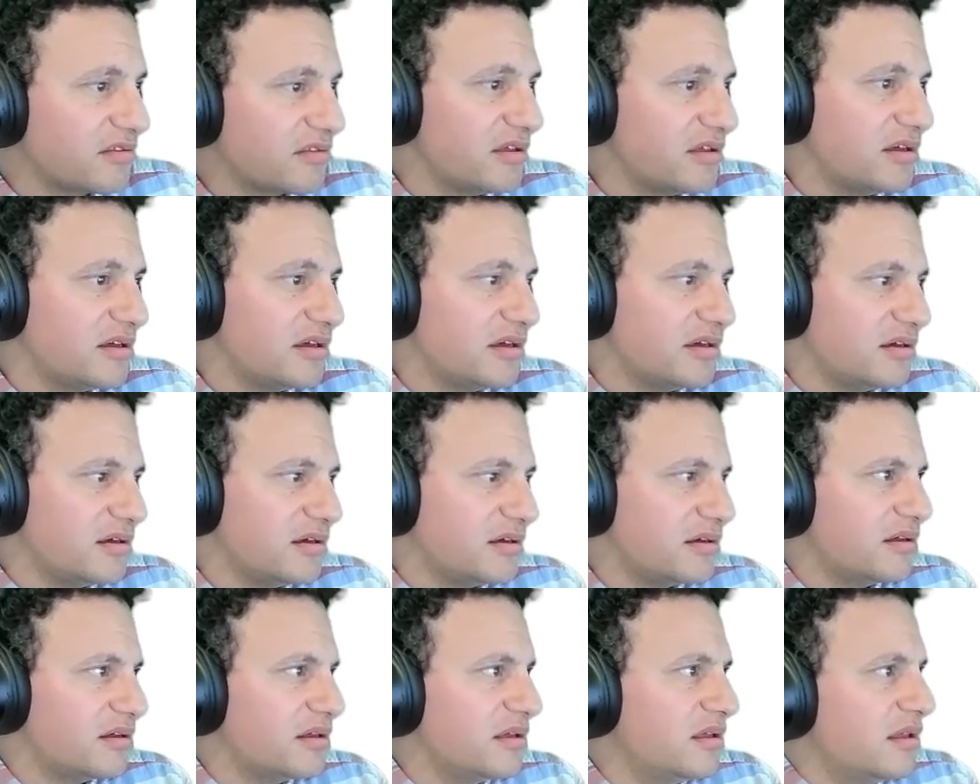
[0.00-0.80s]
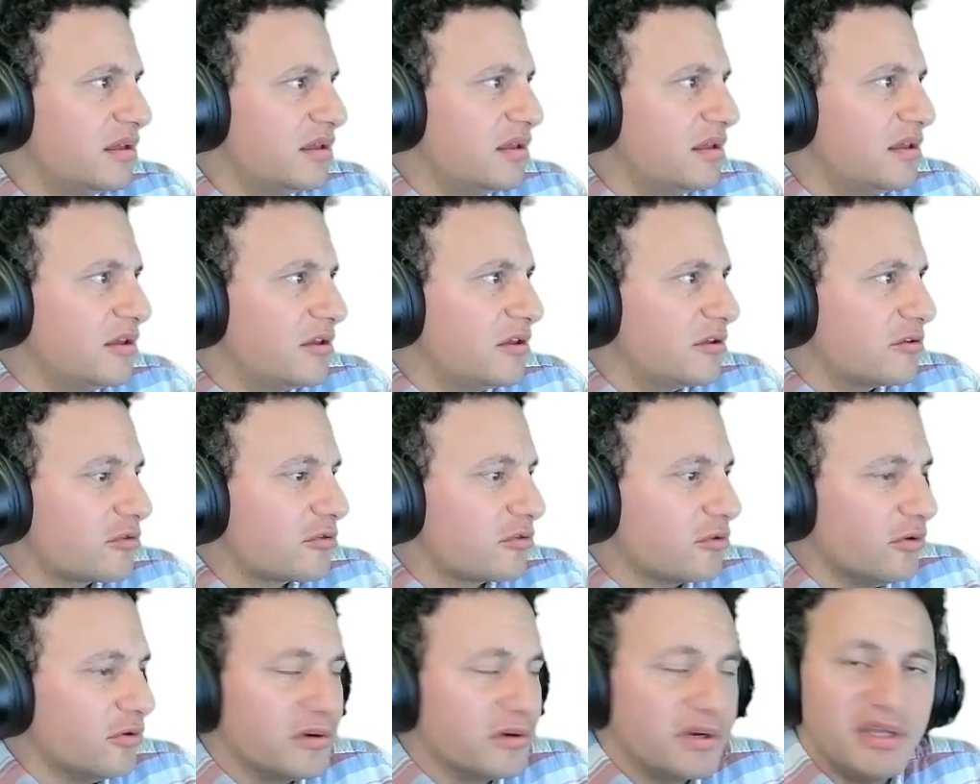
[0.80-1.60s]
Uh,
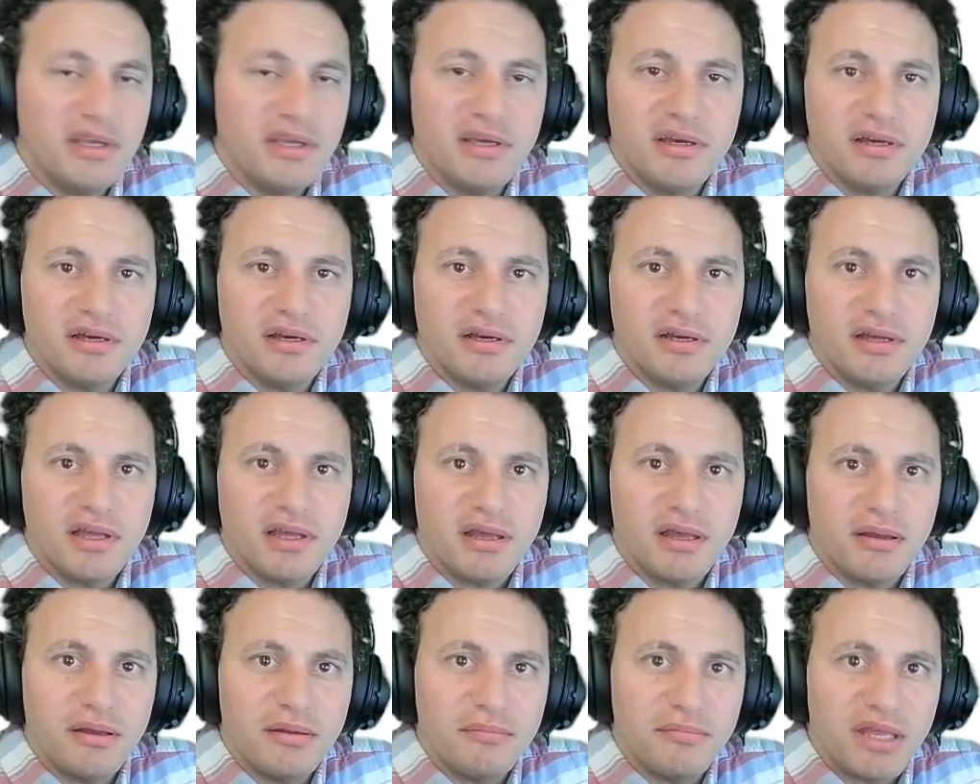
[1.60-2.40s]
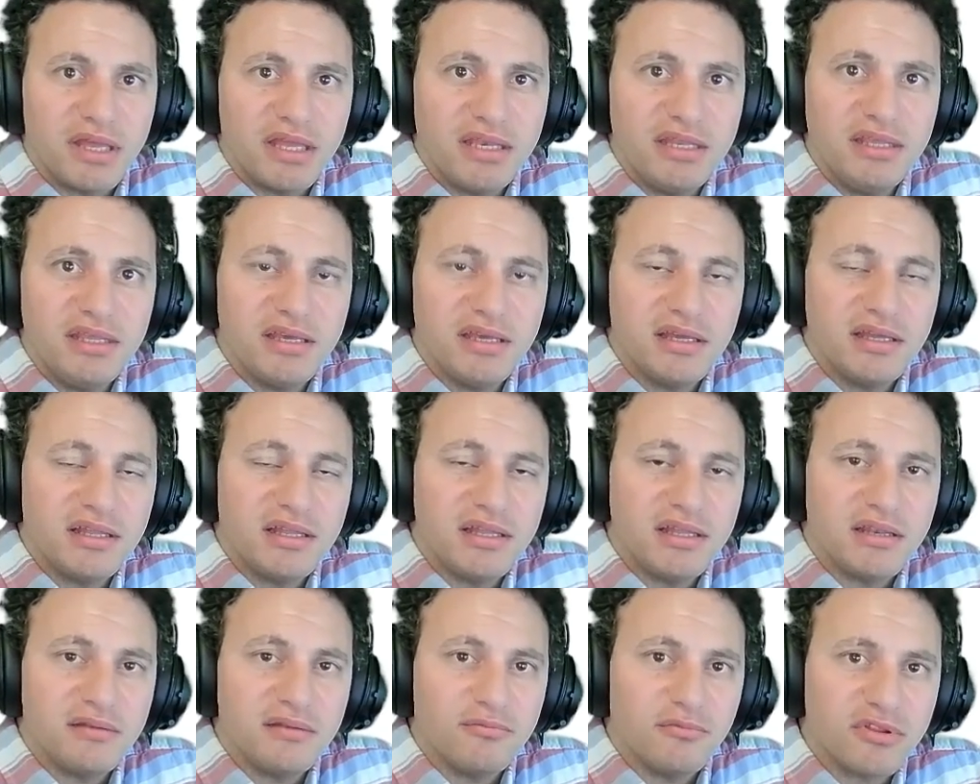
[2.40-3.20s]
story uh, um, eddie
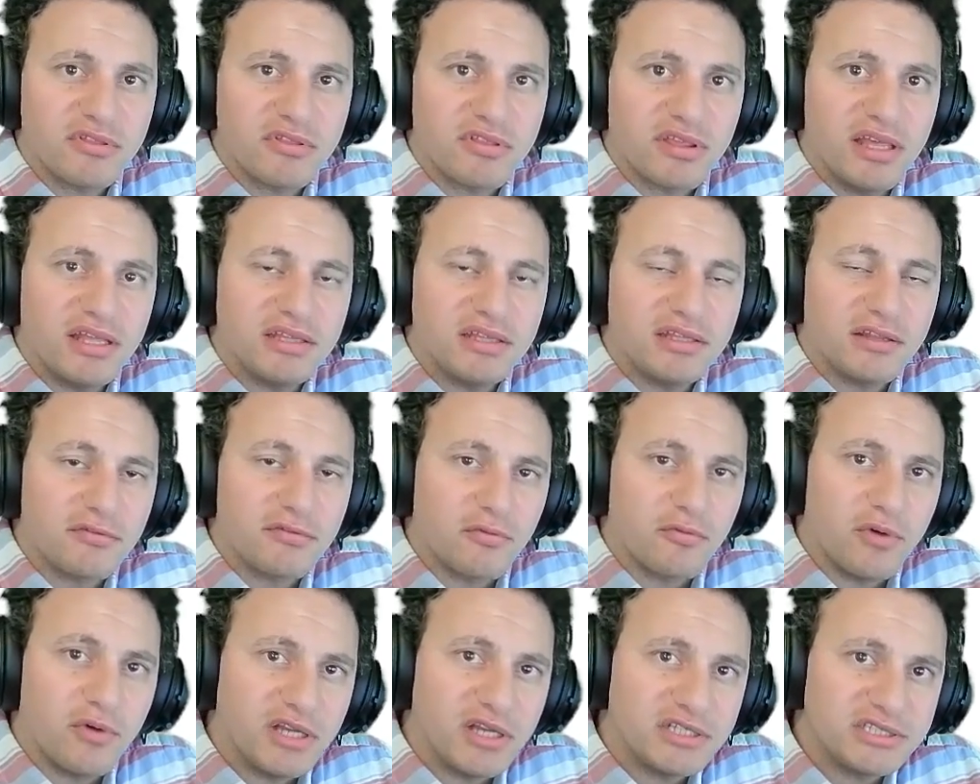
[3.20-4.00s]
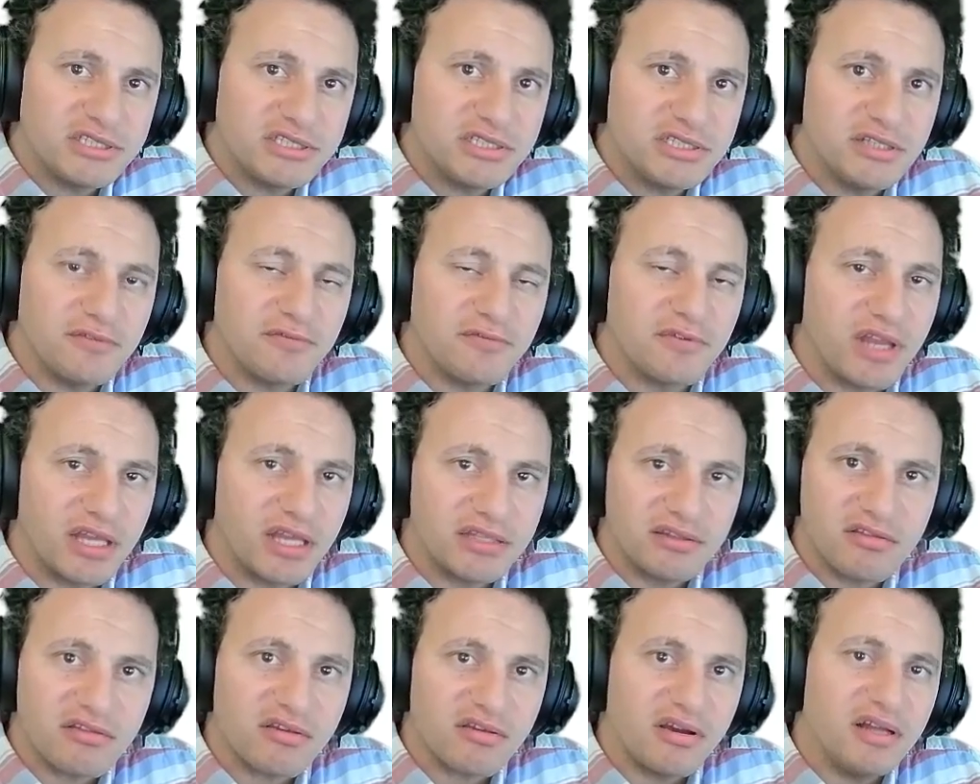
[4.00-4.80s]
and once again thanks for watching if you
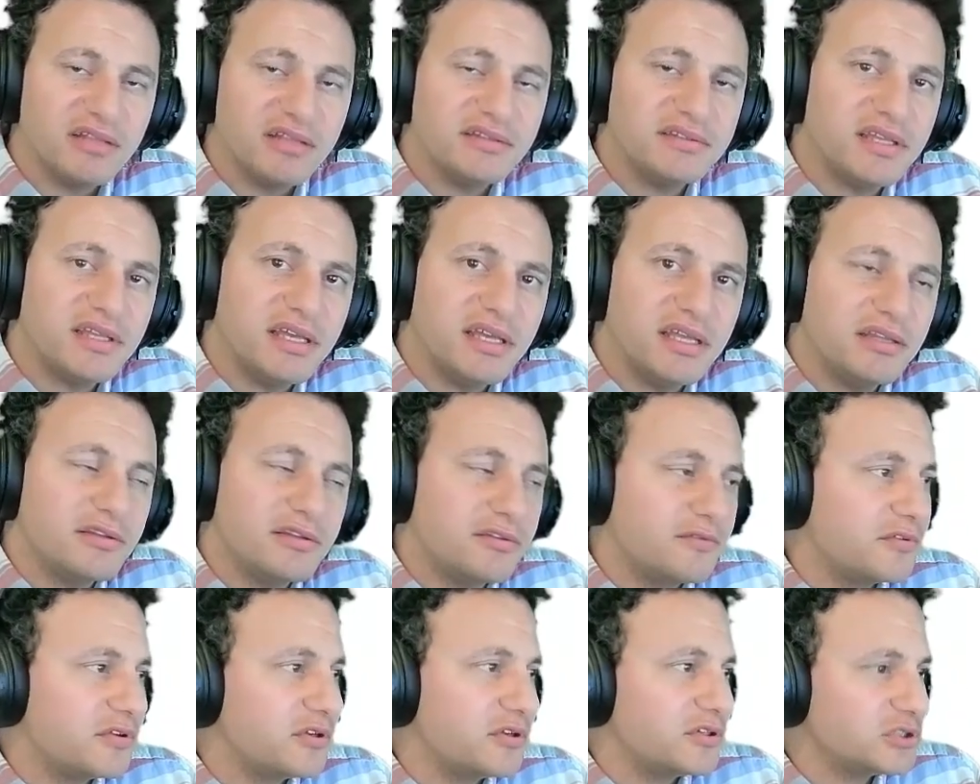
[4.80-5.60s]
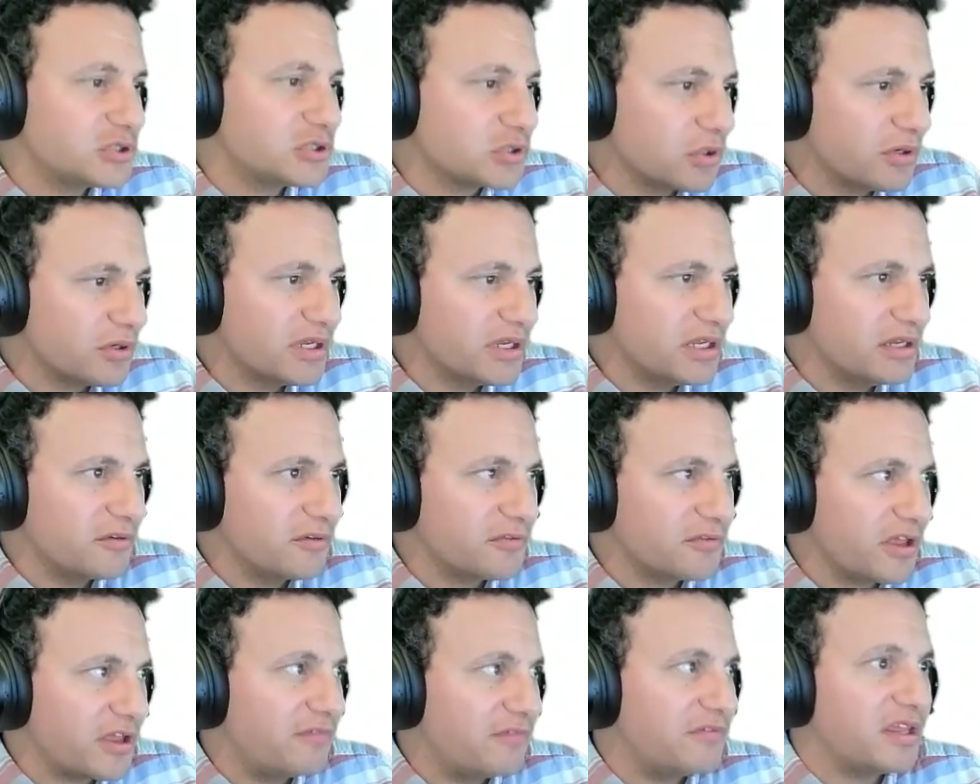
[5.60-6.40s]
like this content if you enjoy it or
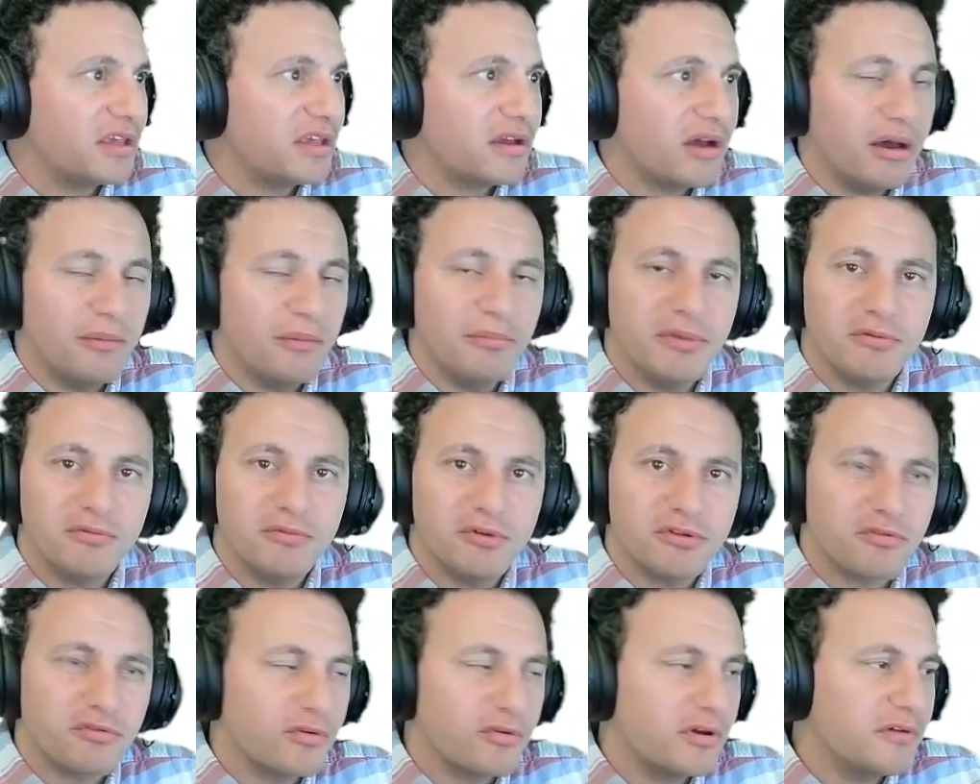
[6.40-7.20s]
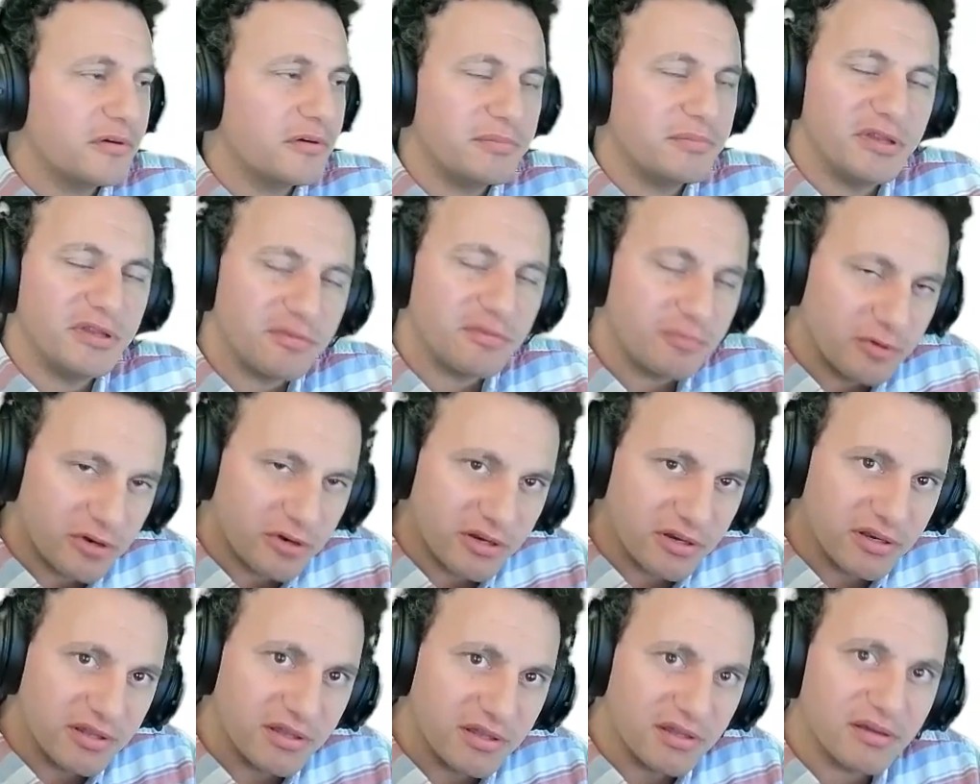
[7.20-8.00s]
if you have any comment whatsoever please put
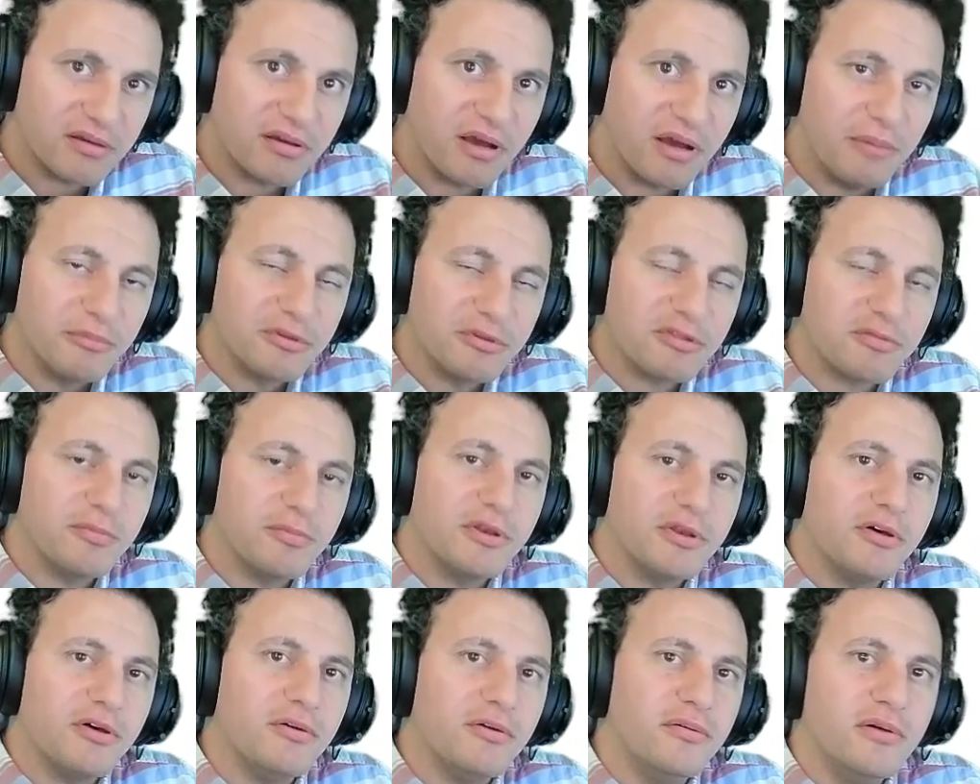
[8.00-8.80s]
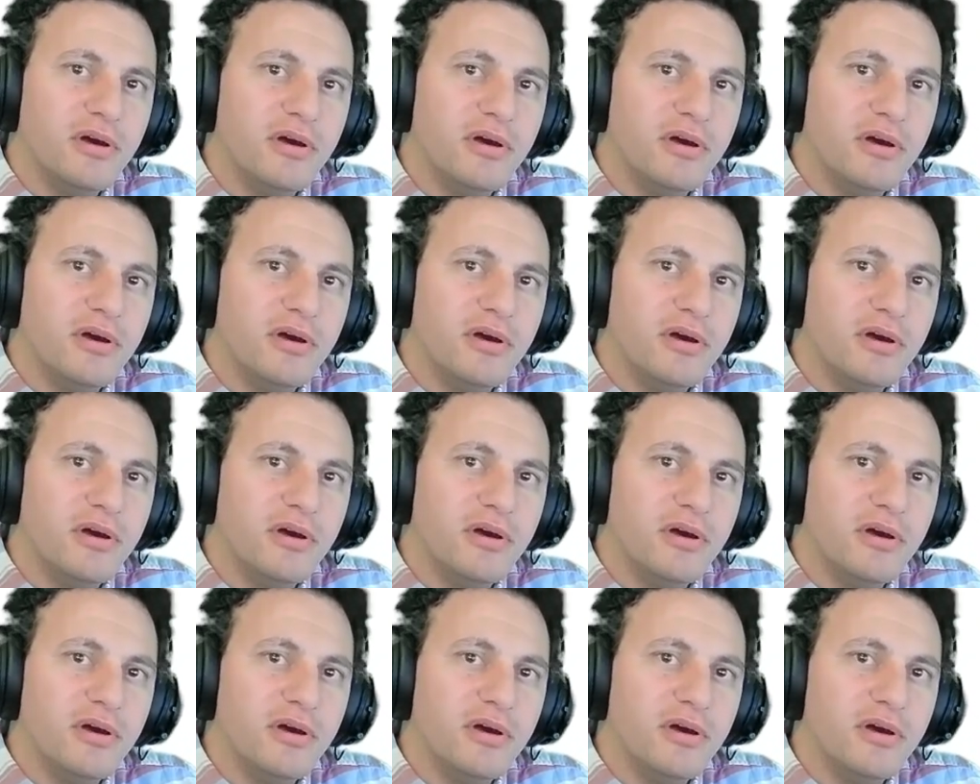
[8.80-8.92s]
on the comments below